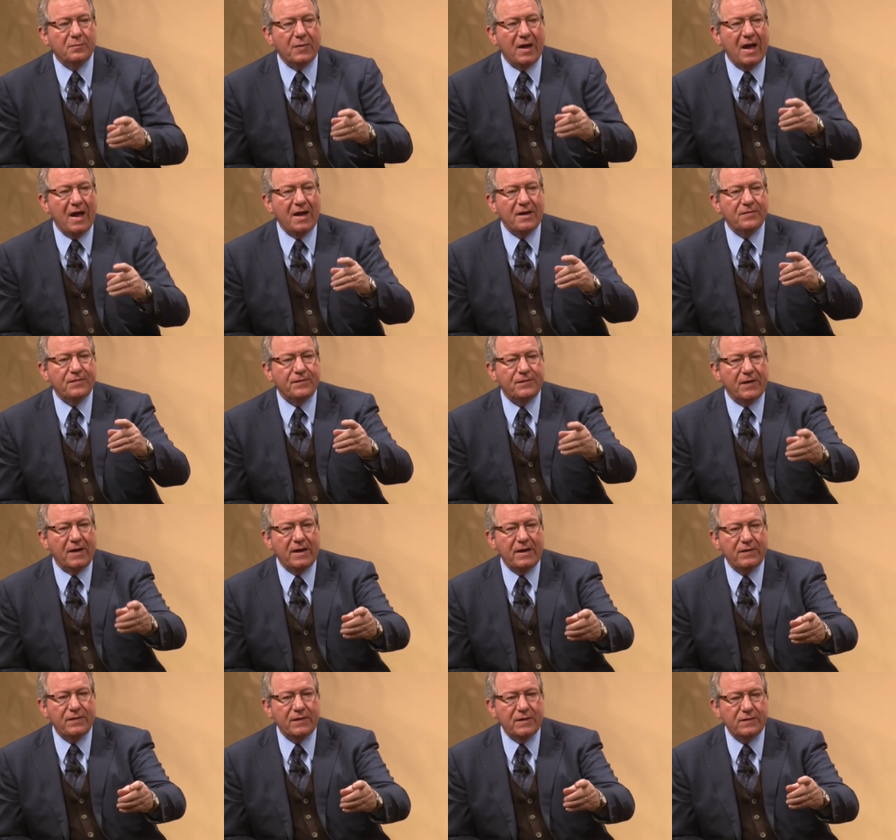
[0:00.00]
by
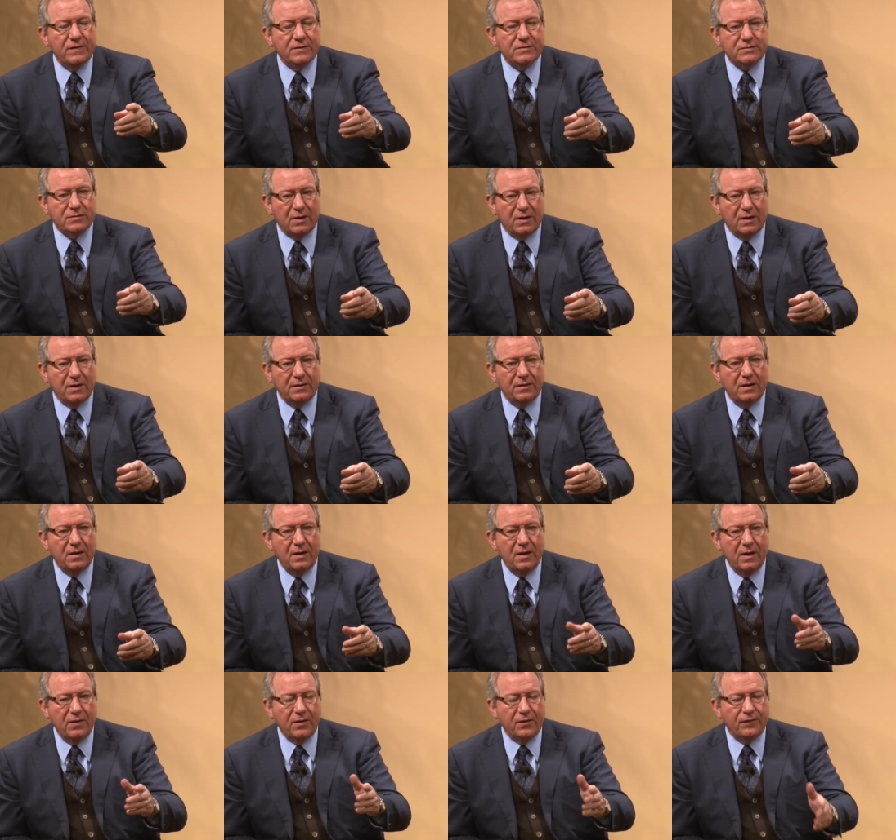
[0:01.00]
faith in the Son
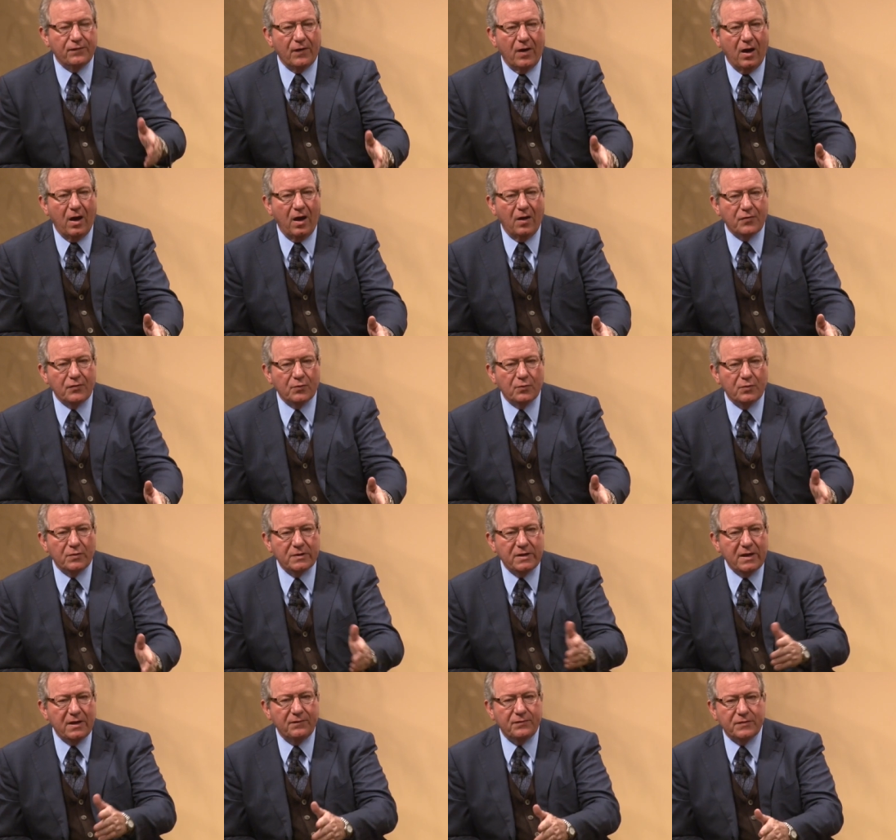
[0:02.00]
the Father
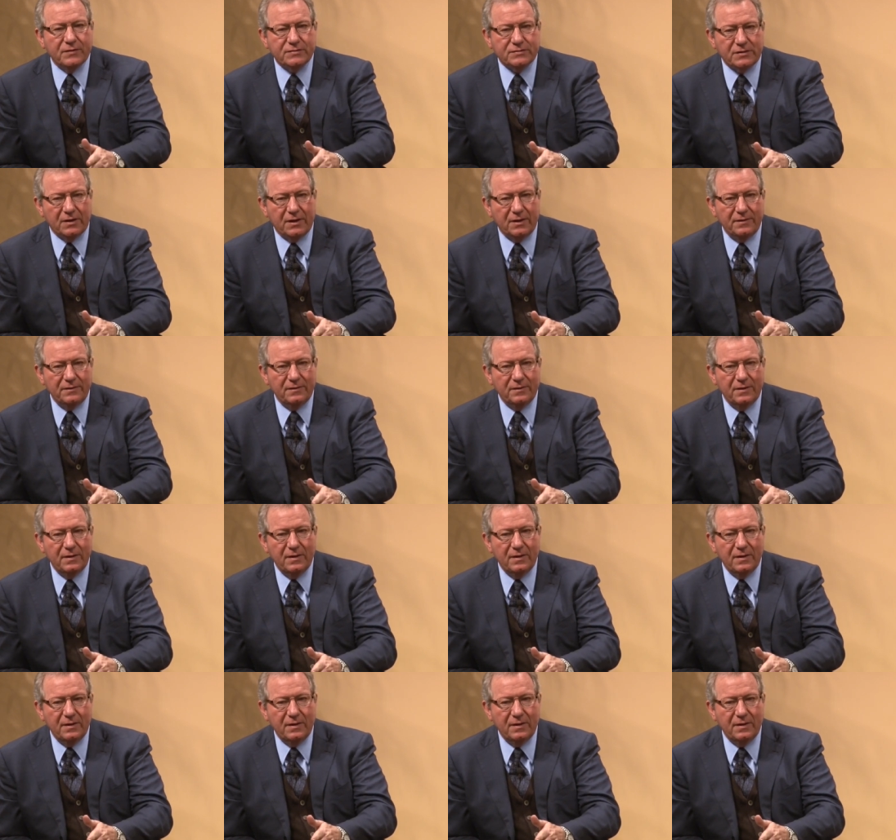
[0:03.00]
will give the Son.